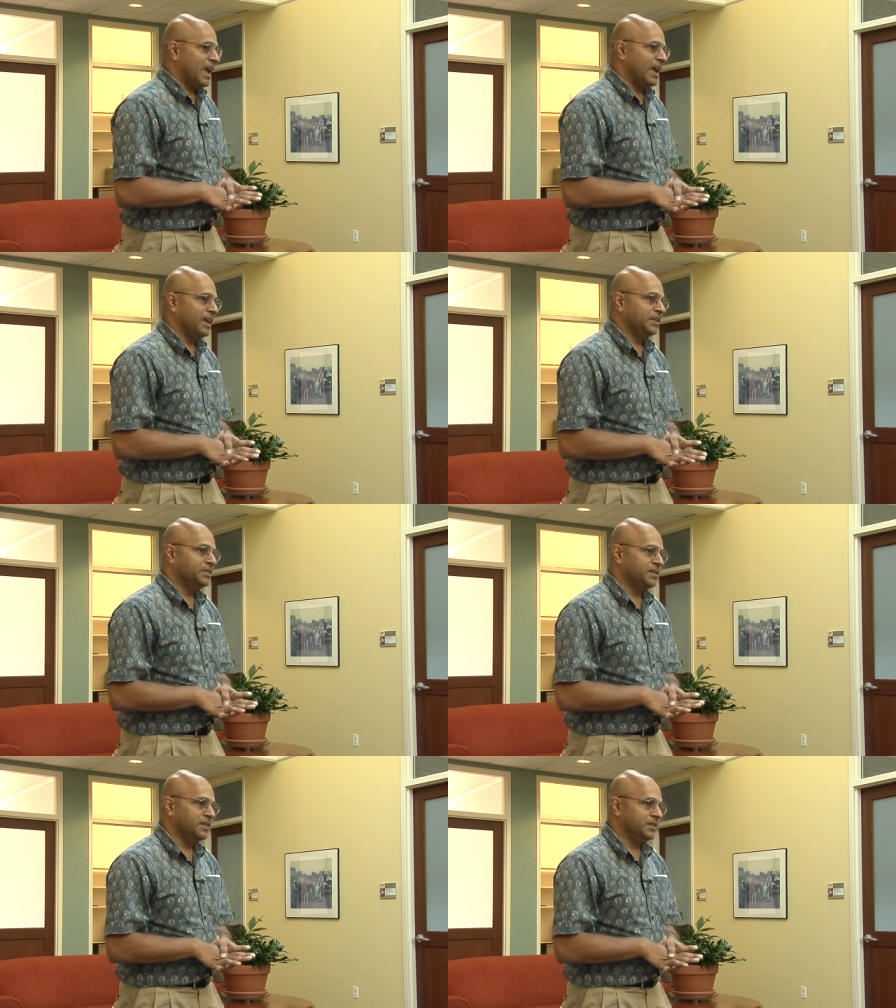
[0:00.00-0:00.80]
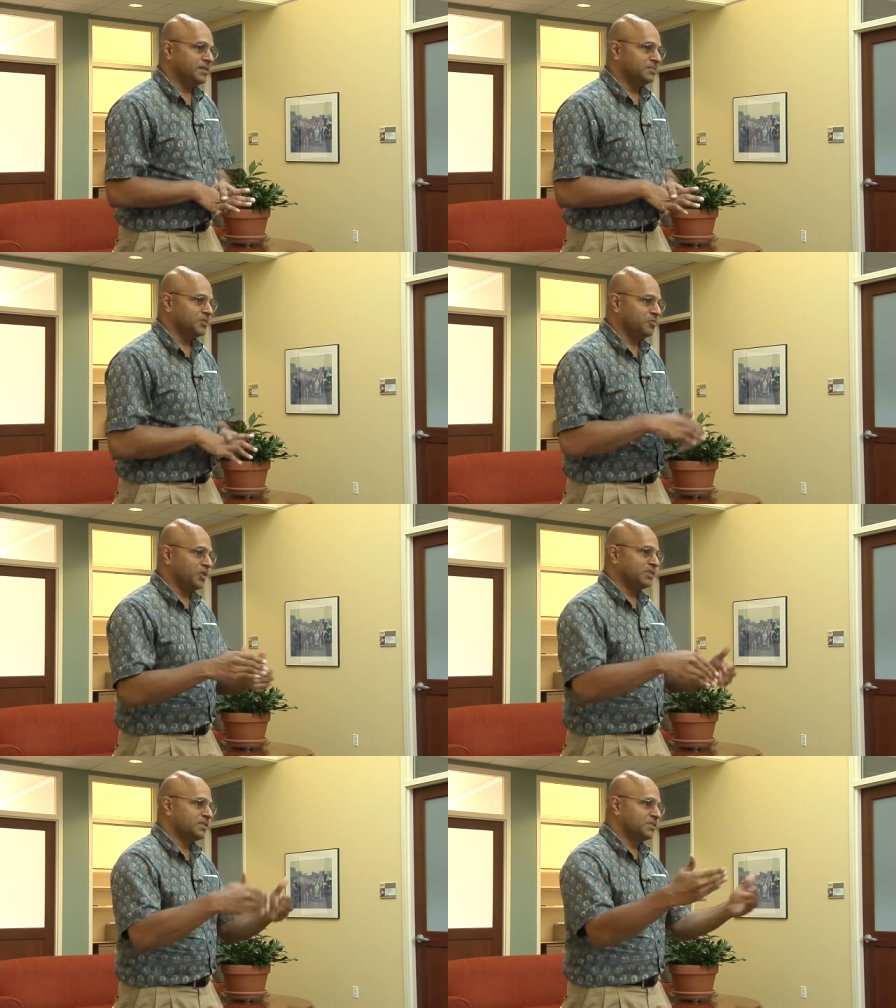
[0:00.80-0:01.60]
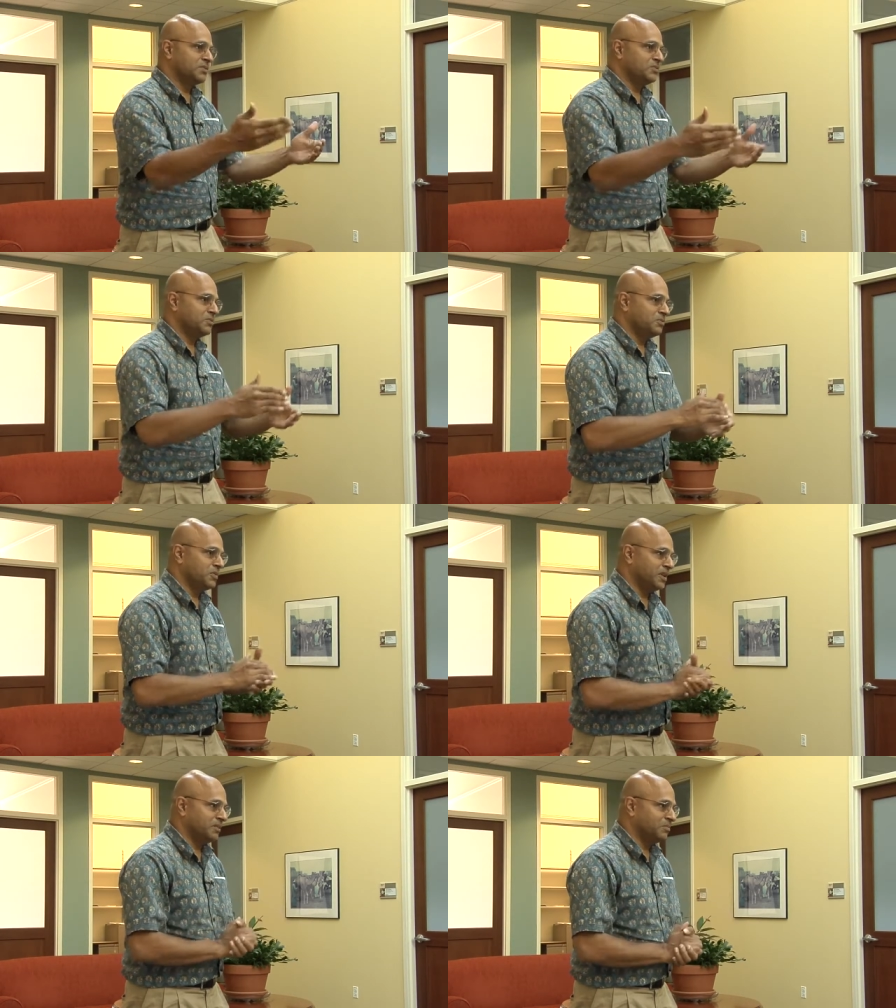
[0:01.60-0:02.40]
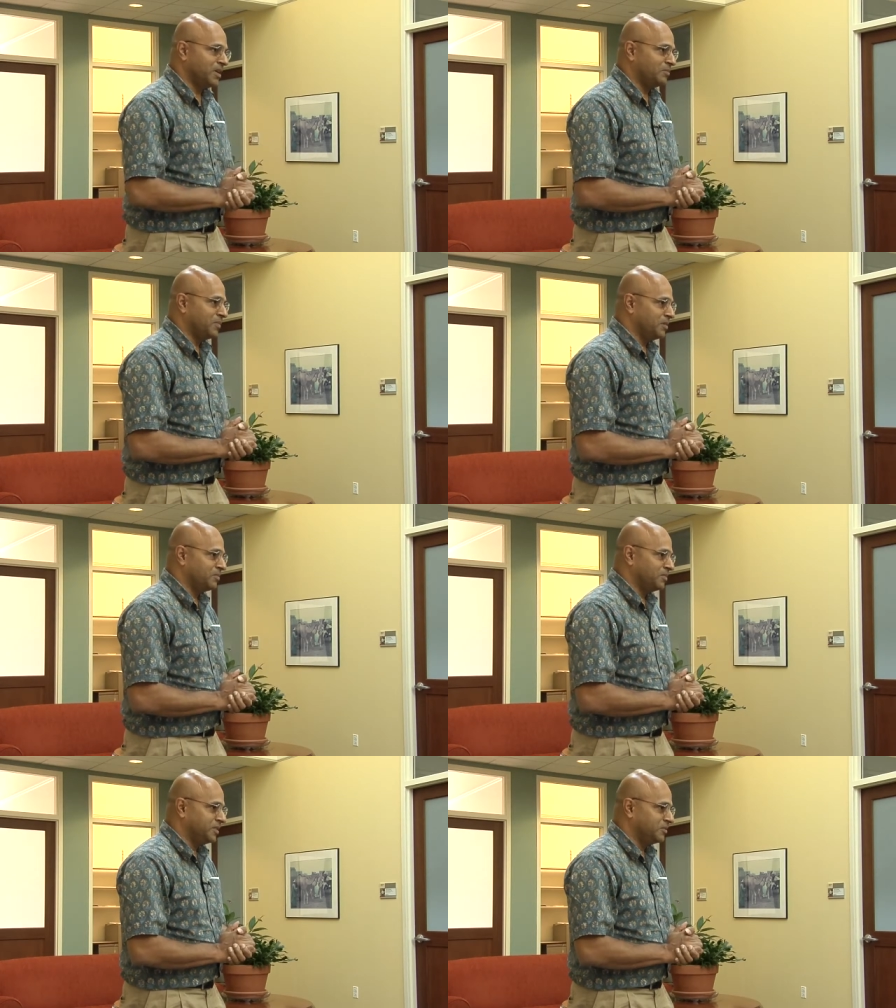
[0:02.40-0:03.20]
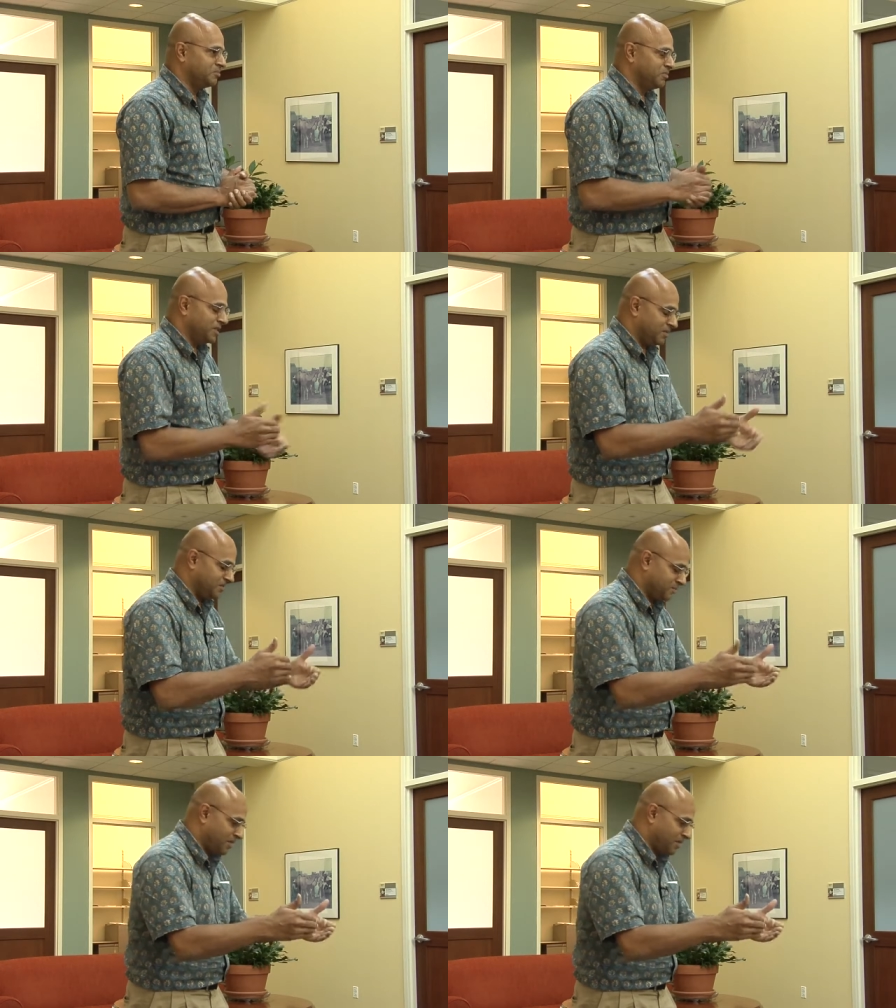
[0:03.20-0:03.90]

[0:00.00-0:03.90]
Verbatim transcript: And uh, the person who uh, I'm, uh, you know, uh,